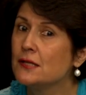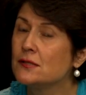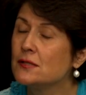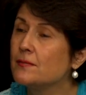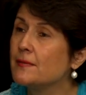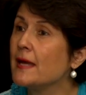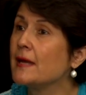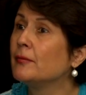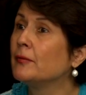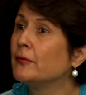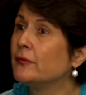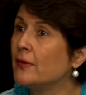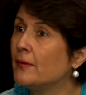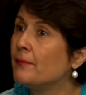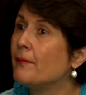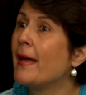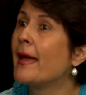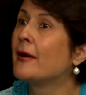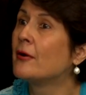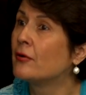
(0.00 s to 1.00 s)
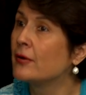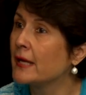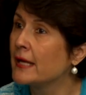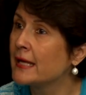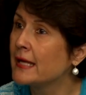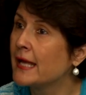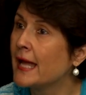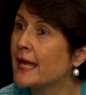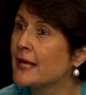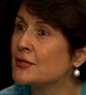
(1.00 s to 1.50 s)
to be able to better
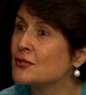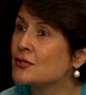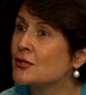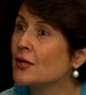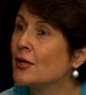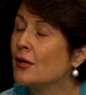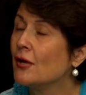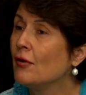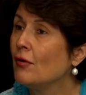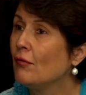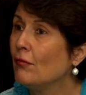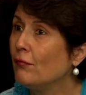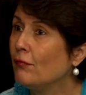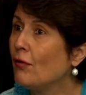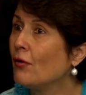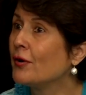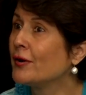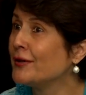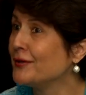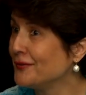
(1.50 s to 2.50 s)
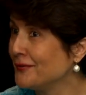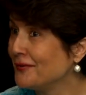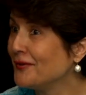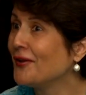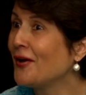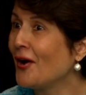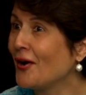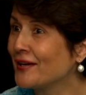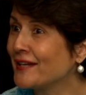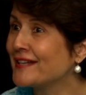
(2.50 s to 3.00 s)
engage foreign
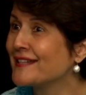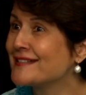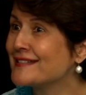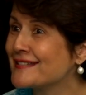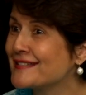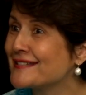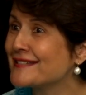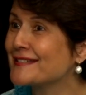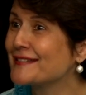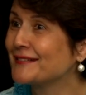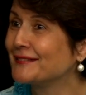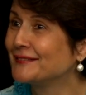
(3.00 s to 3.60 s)
audiences.